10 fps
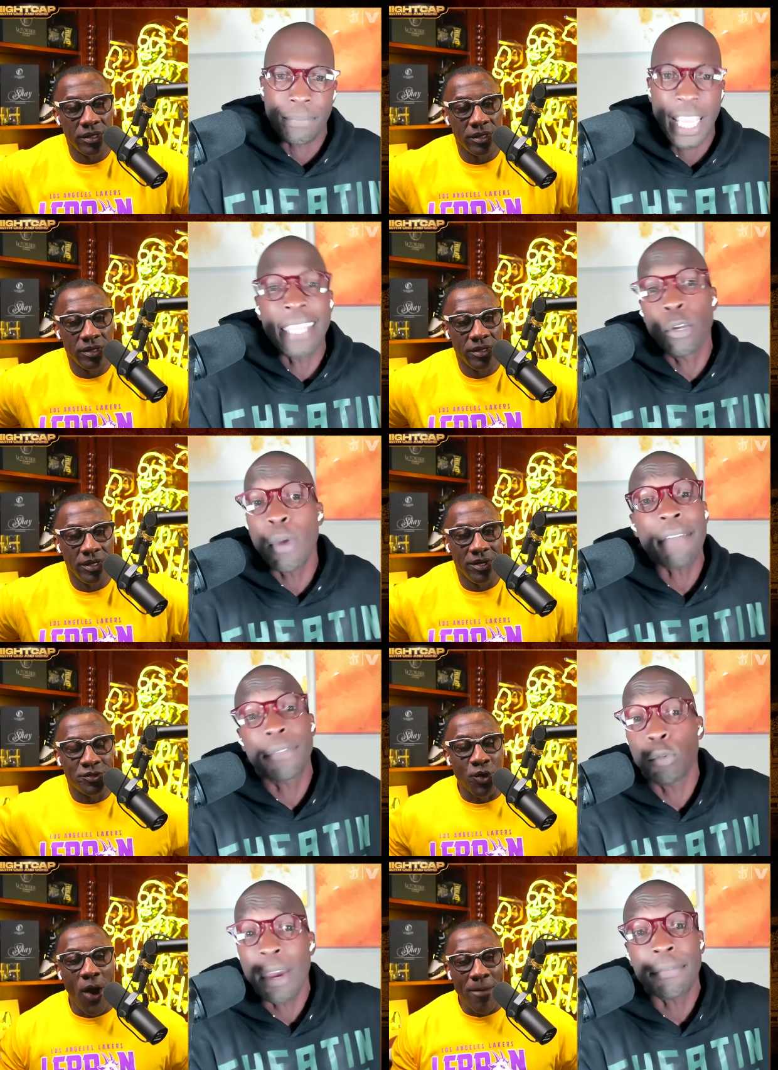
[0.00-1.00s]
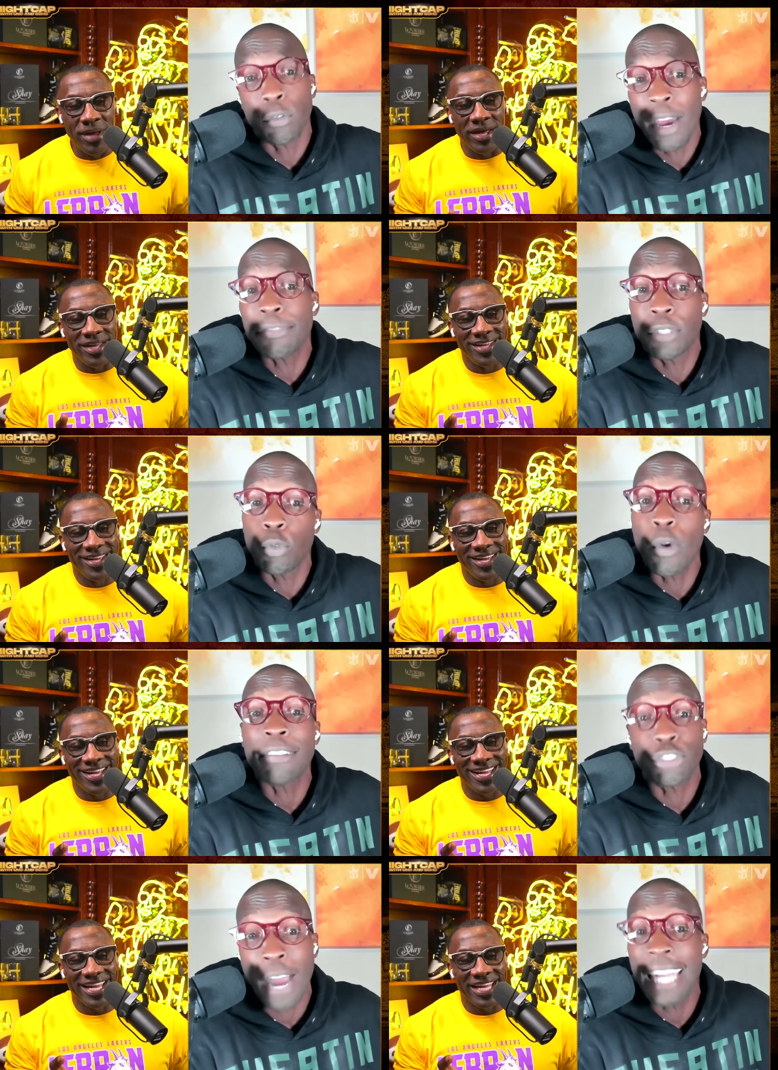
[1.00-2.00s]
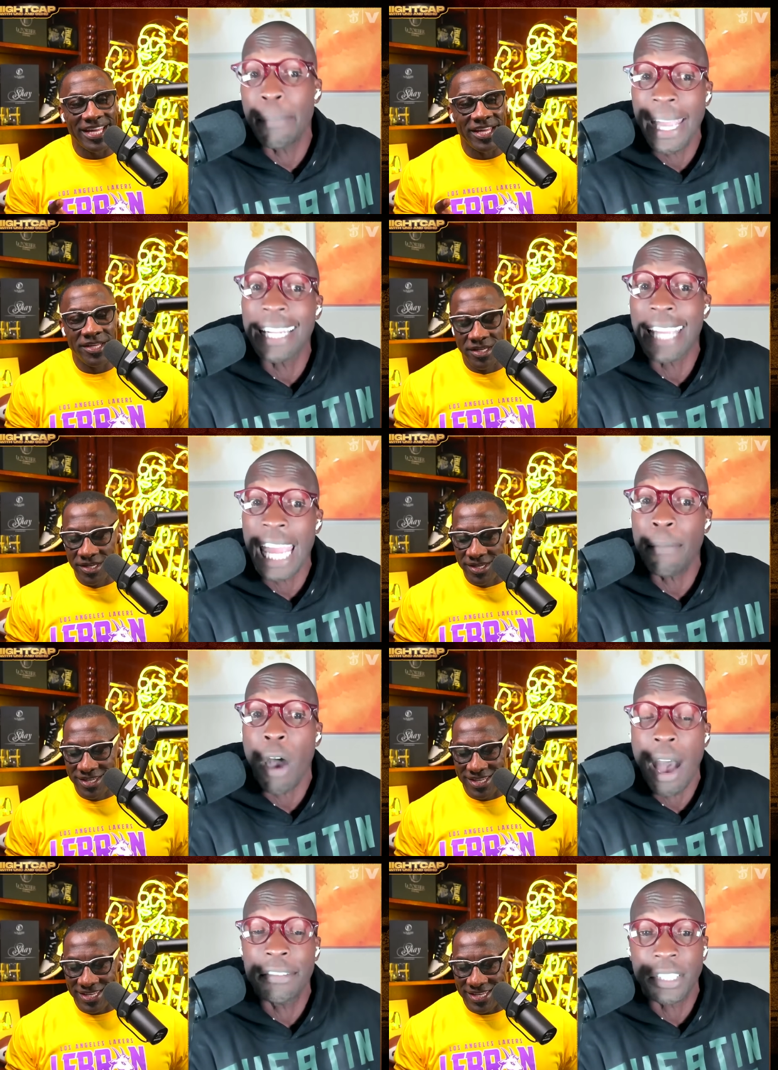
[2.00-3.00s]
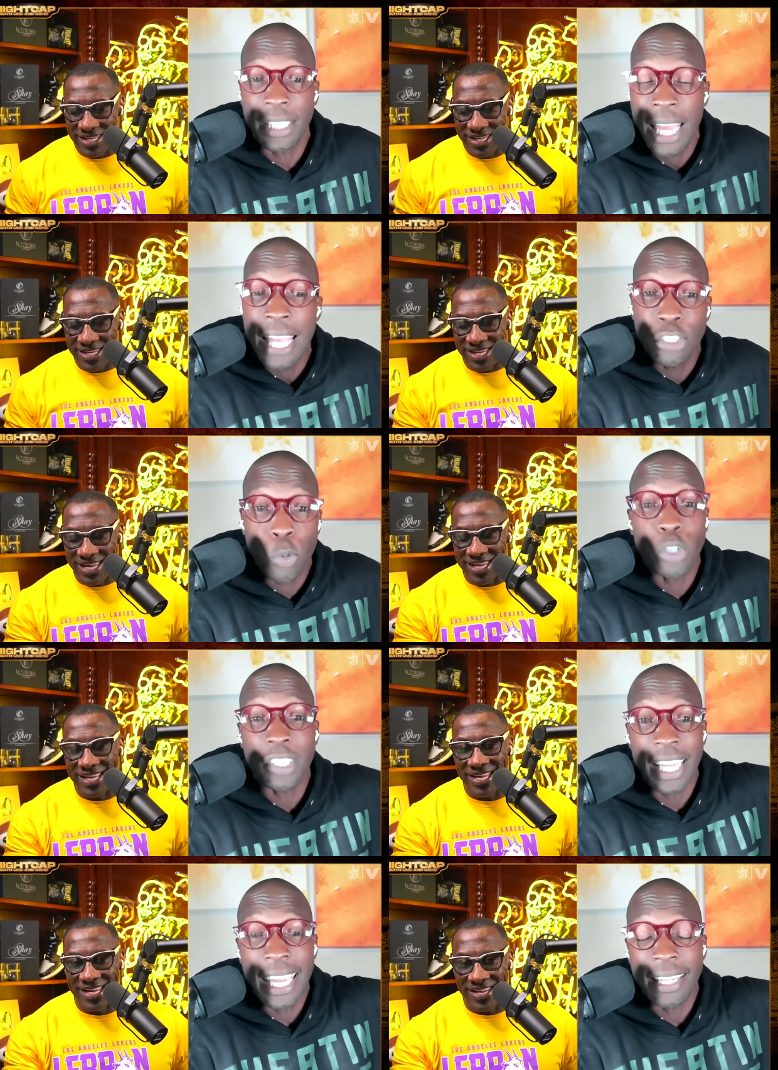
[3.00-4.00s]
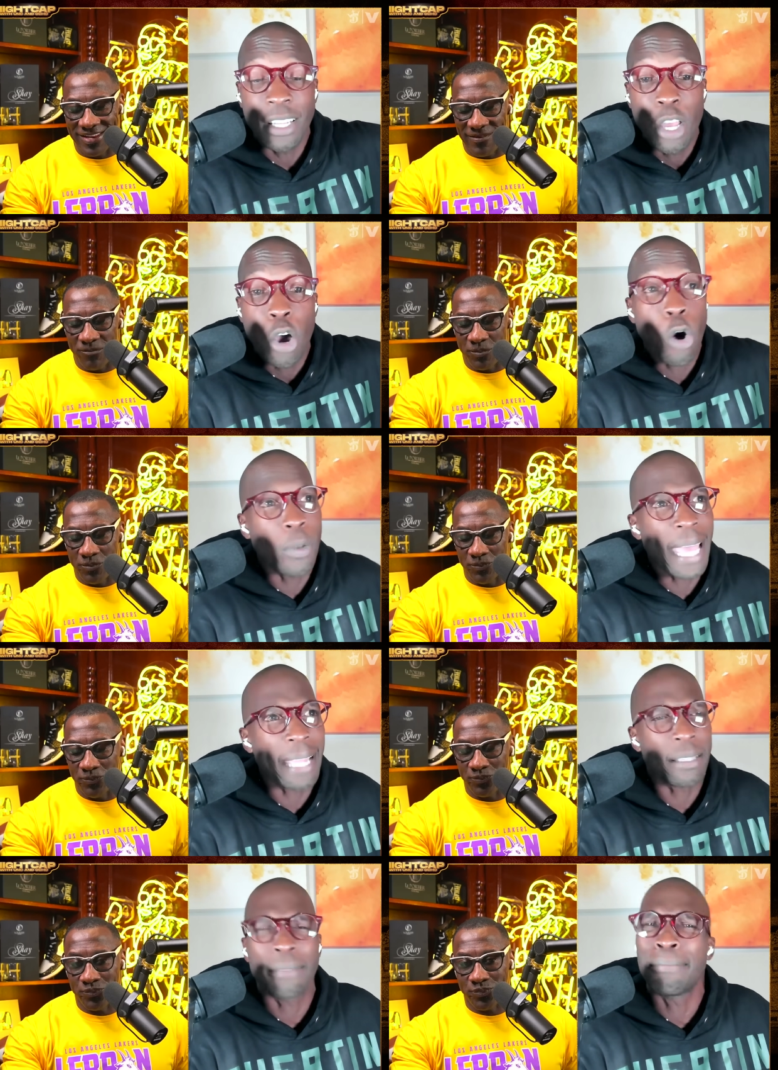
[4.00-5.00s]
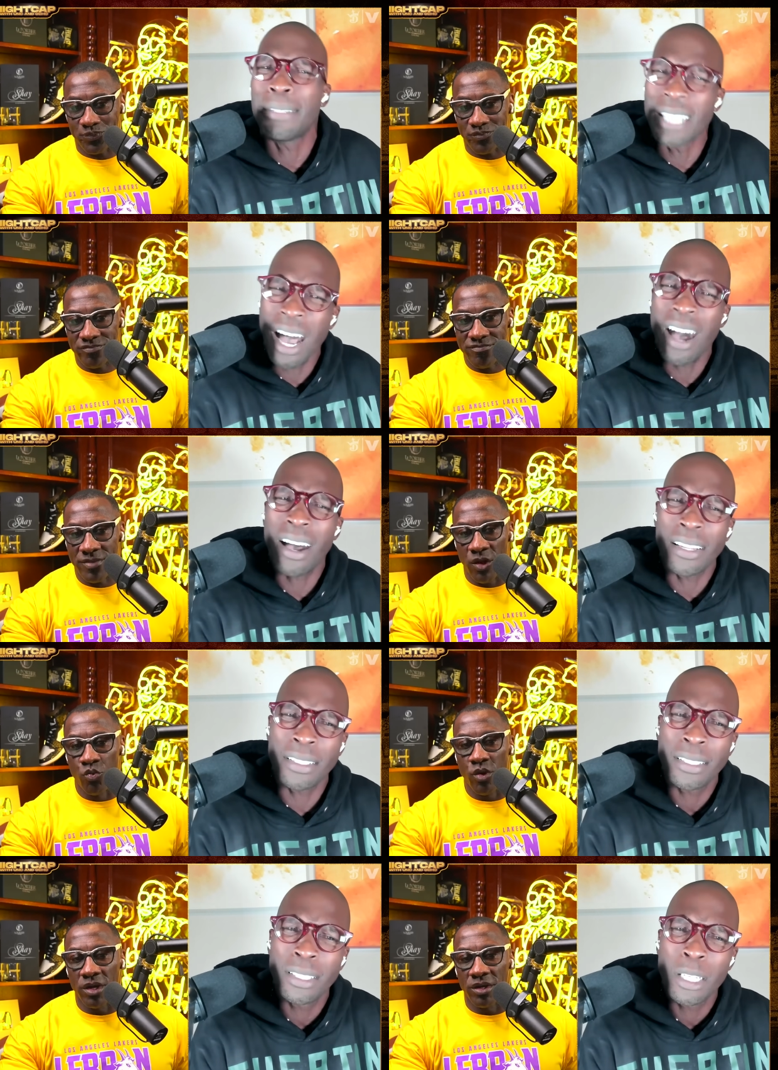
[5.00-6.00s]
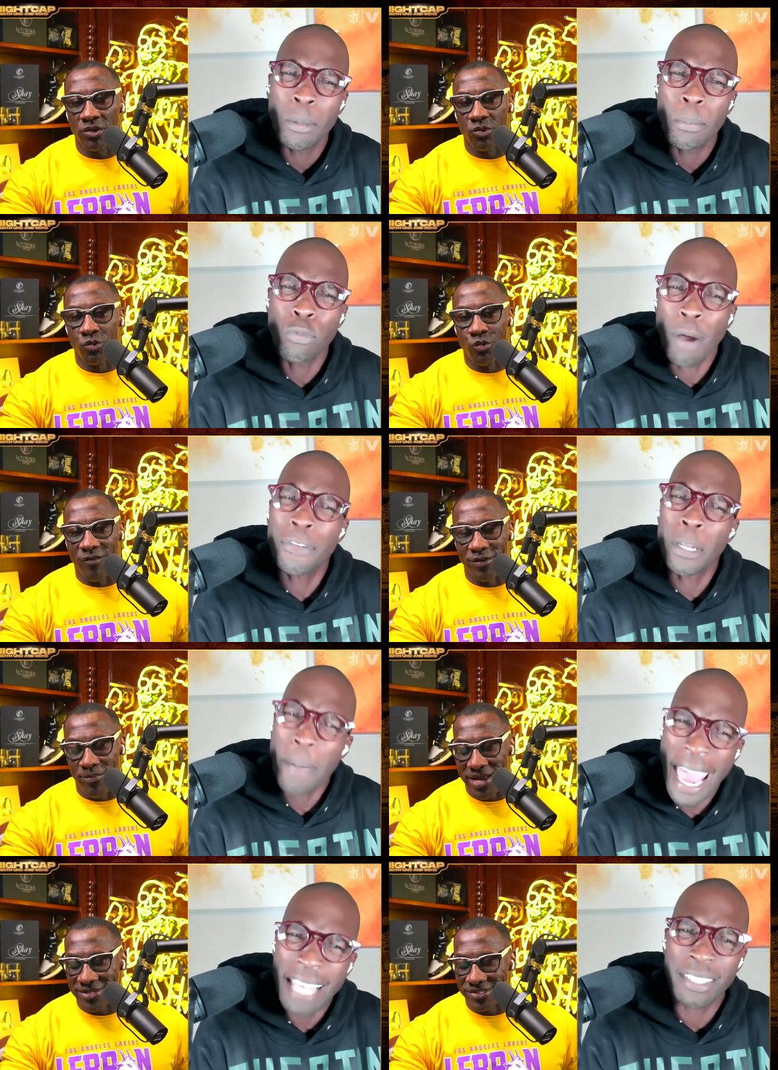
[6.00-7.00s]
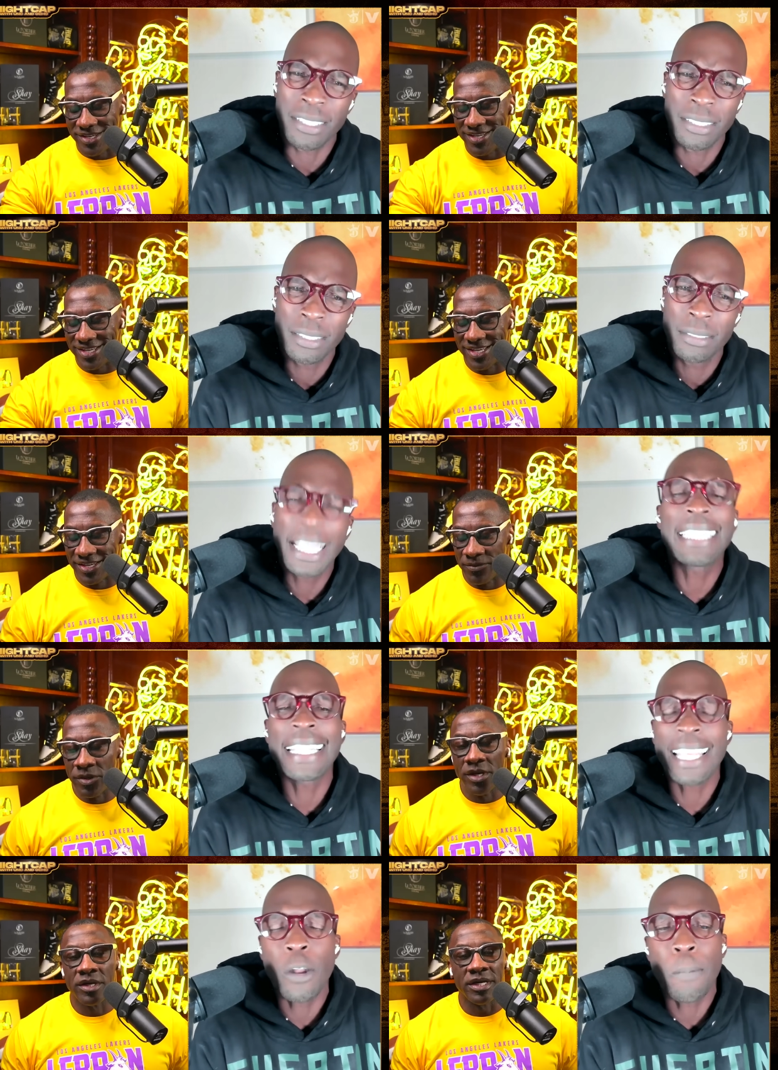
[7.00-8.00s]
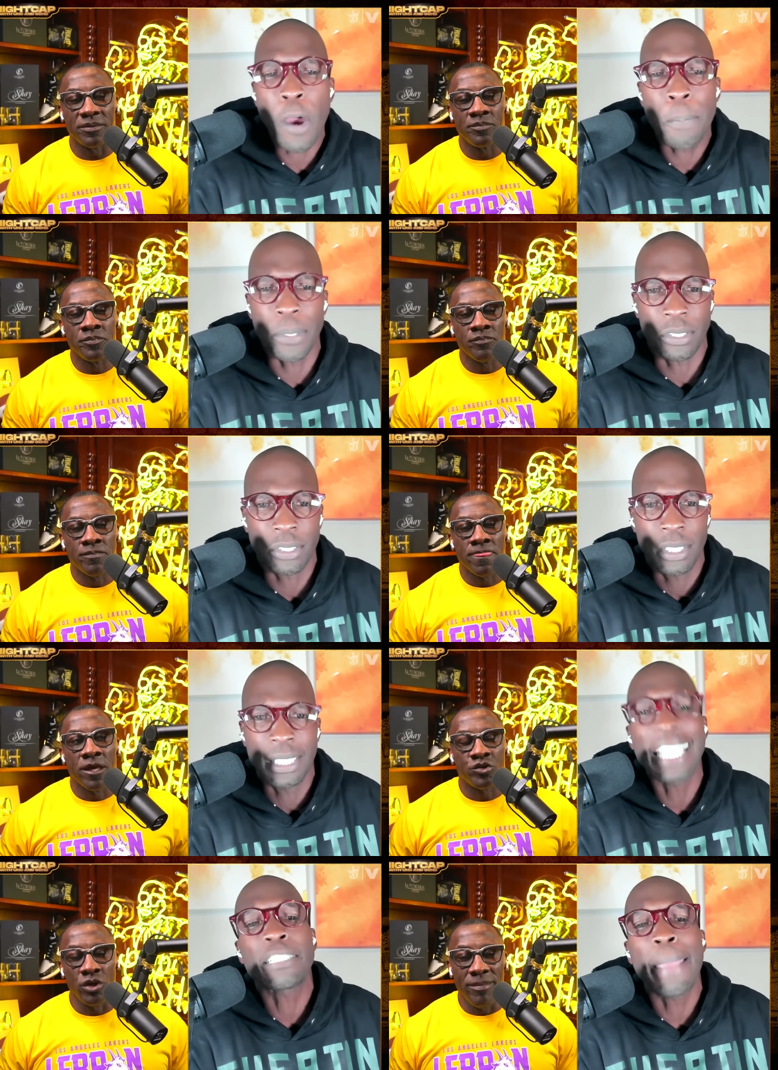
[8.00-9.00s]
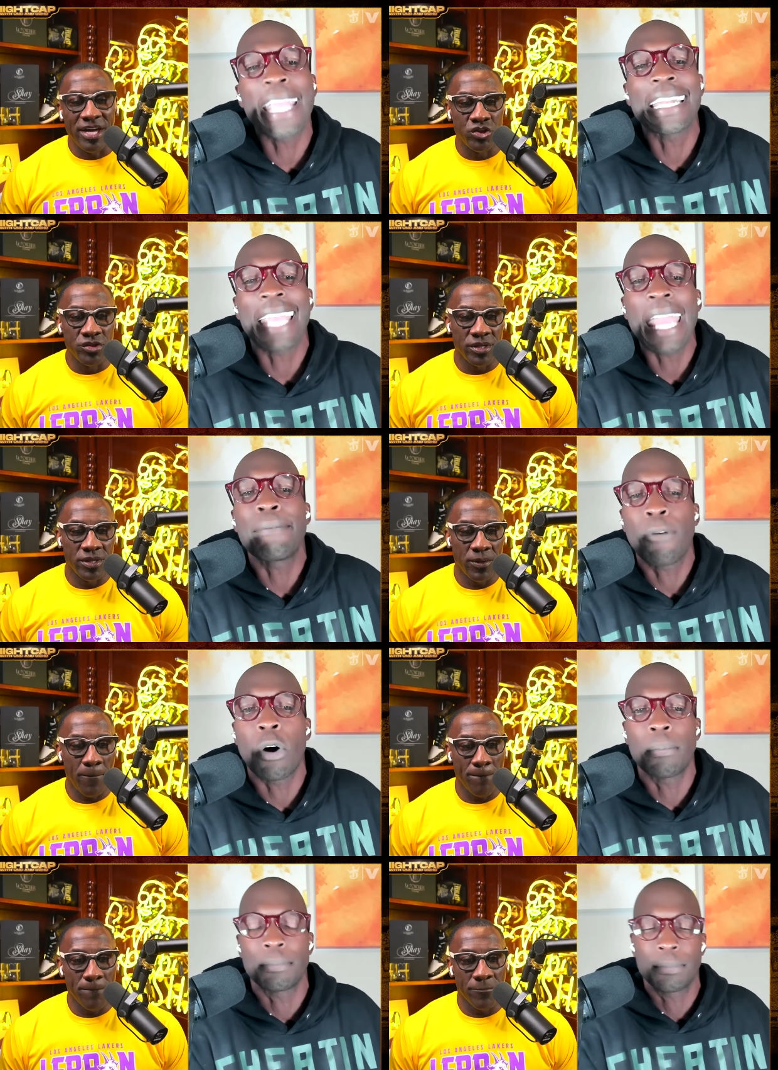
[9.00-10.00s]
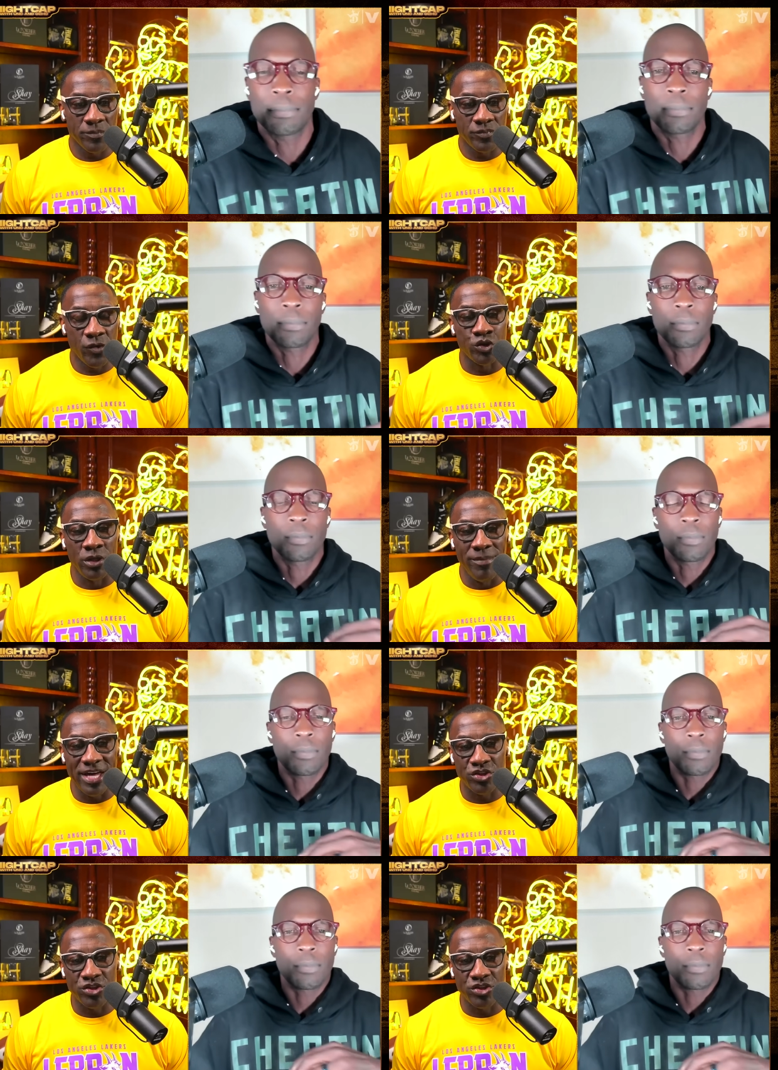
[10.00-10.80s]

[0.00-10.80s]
Speaker 1: And the refs, so, the, the refs, the refs tried to make it a game. Obviously, towards the end on that non roughing the passer. passer. They did that on purpose. So Let's let me make it you, a game for them.
Speaker 2: So let me ask